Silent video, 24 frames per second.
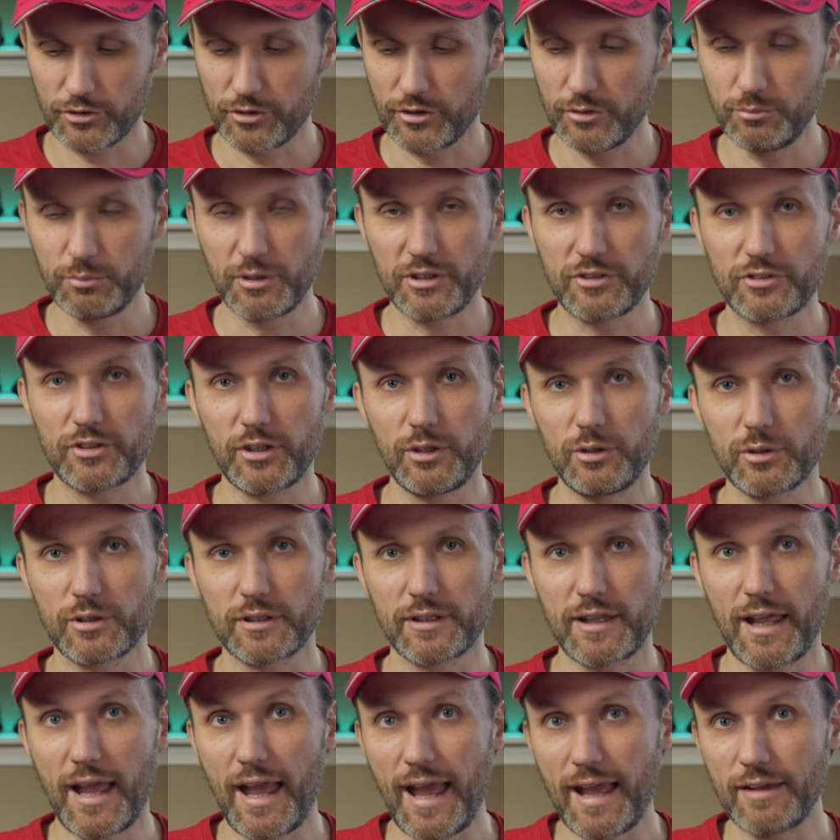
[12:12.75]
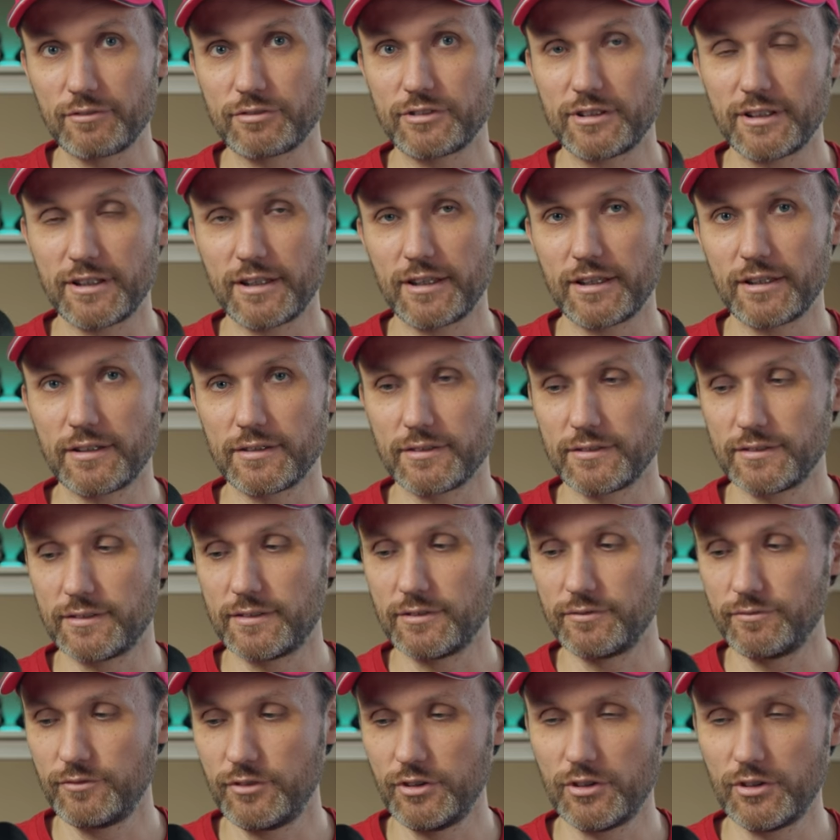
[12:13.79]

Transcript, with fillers: So it means that you can have the, the,